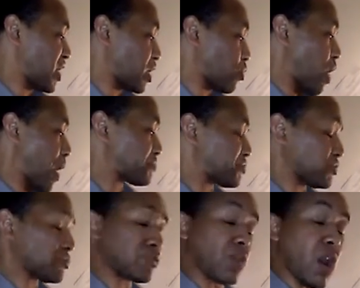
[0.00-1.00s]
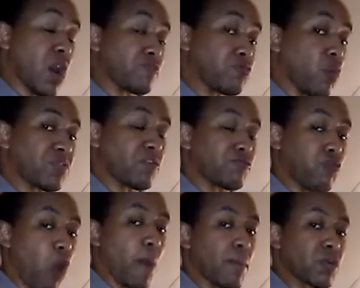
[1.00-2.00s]
uh, interruptions uh, for
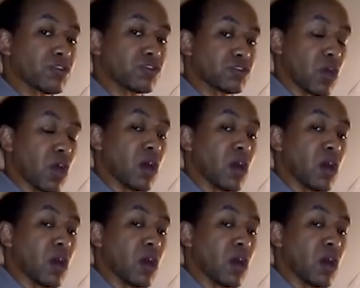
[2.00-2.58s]
the farmer's